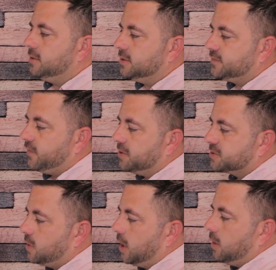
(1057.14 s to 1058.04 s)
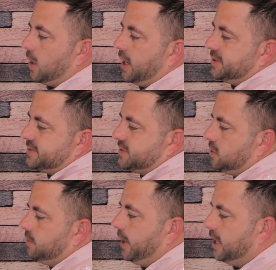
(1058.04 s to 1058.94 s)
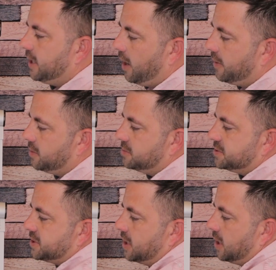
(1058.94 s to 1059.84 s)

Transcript: as far as credit-wise, 2 paid autos.